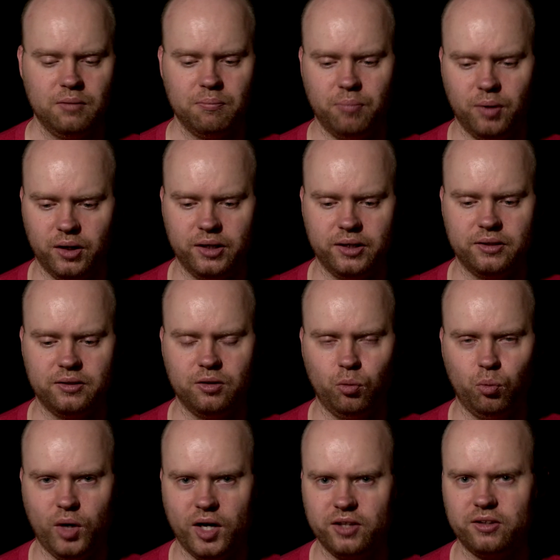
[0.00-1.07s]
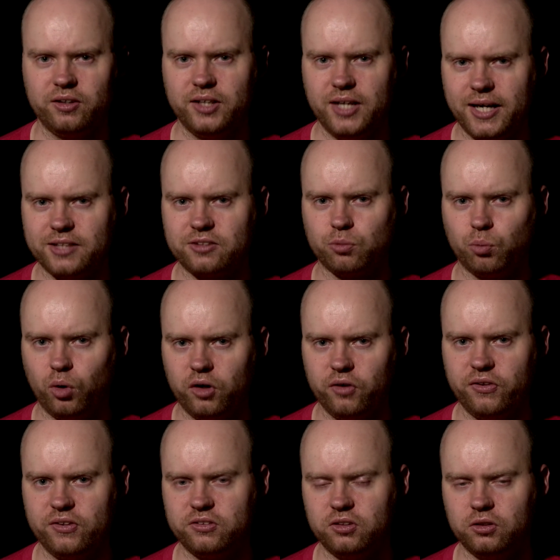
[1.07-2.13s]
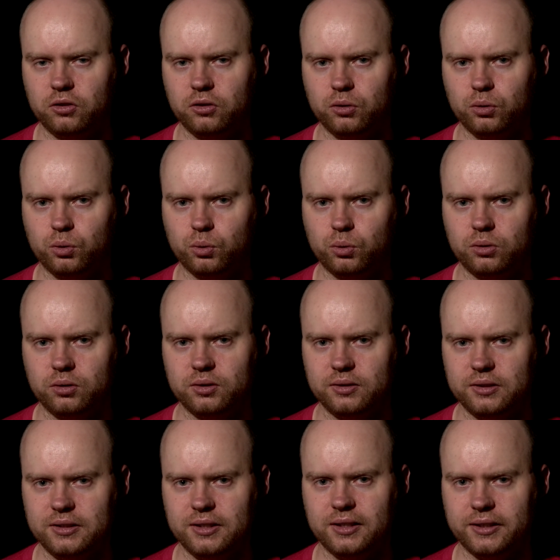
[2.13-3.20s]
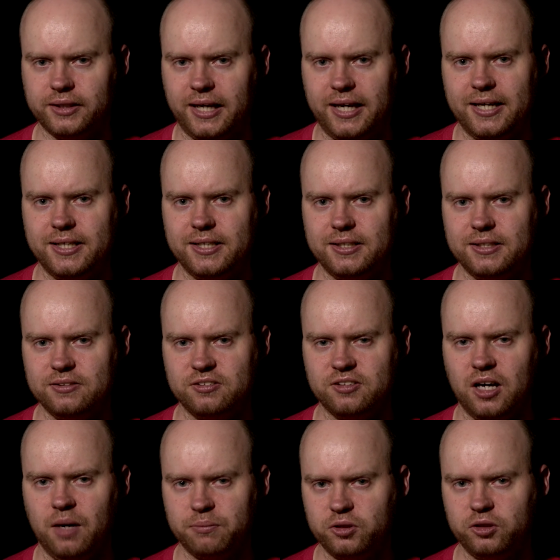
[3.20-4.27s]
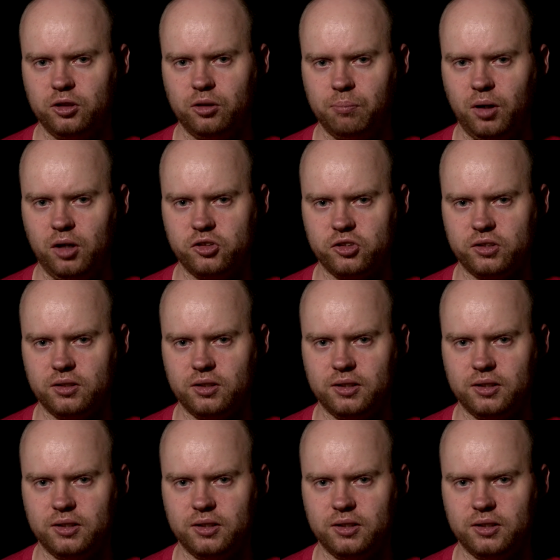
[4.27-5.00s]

but whether or not it's worth it to you, it, again, is up to your budget.